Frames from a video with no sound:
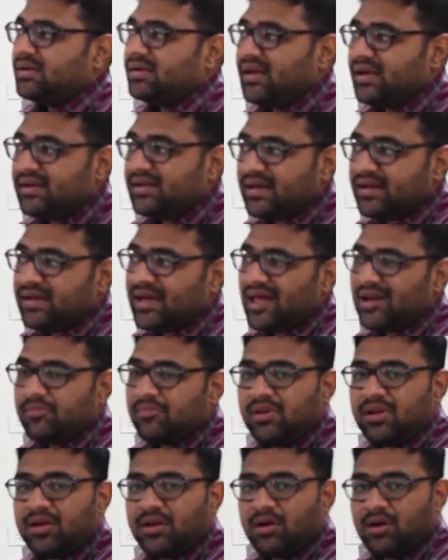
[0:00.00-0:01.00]
data can
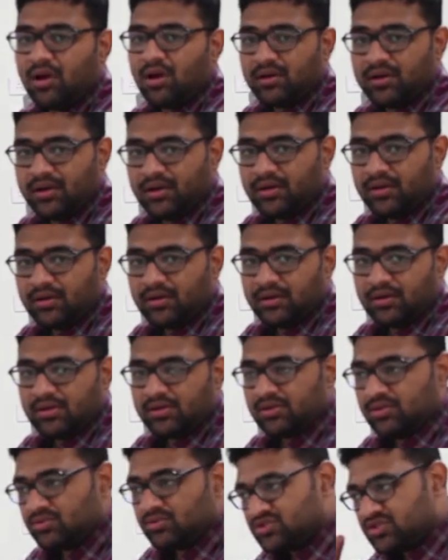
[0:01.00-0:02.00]
be recorded
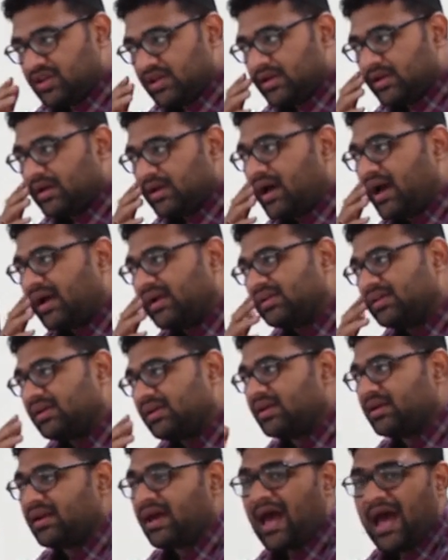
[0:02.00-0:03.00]
using either
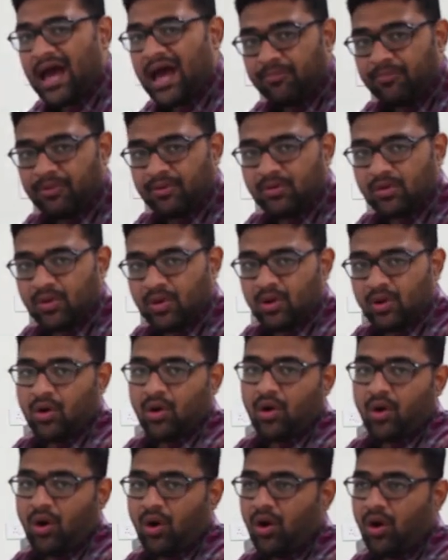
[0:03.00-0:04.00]
an app
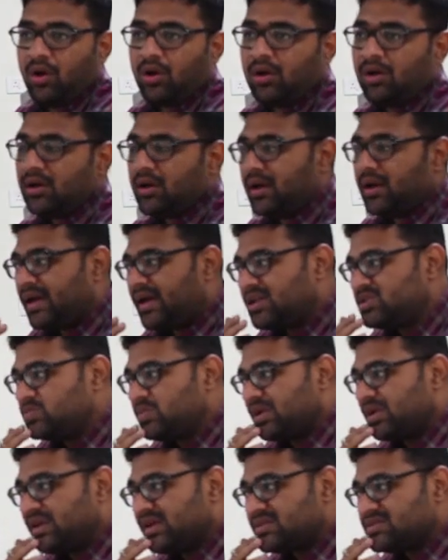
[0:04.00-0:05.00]
or as
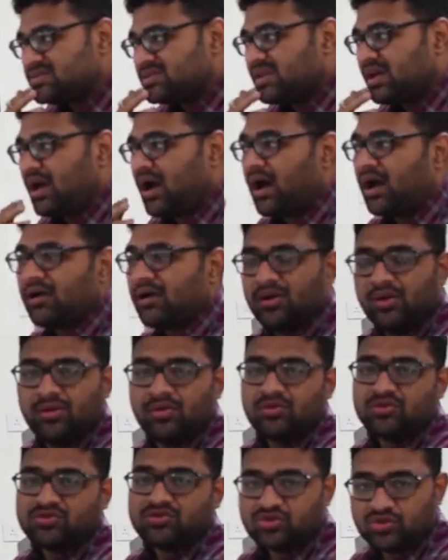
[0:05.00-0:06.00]
well as the
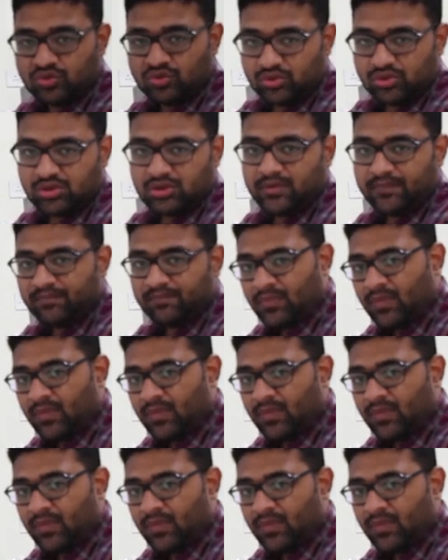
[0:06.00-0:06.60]
Arduino suite,